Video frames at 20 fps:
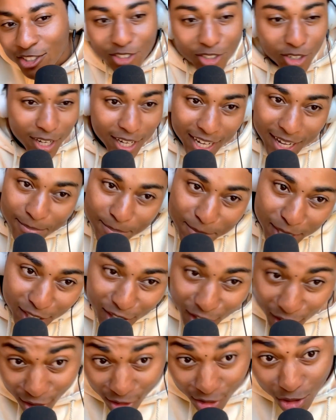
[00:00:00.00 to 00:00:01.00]
you know, I got me a
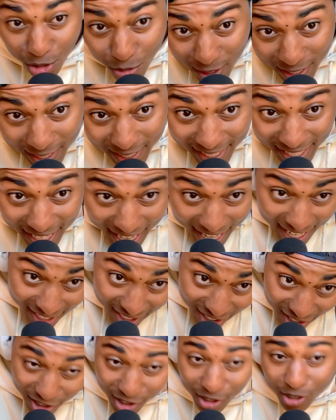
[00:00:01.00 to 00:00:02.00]
little twisty
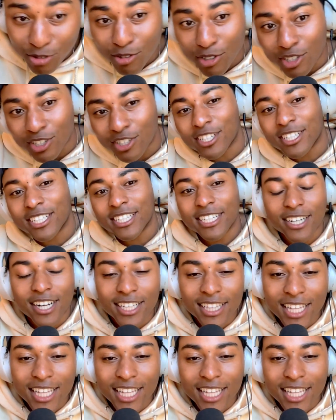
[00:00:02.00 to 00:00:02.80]
action going on here.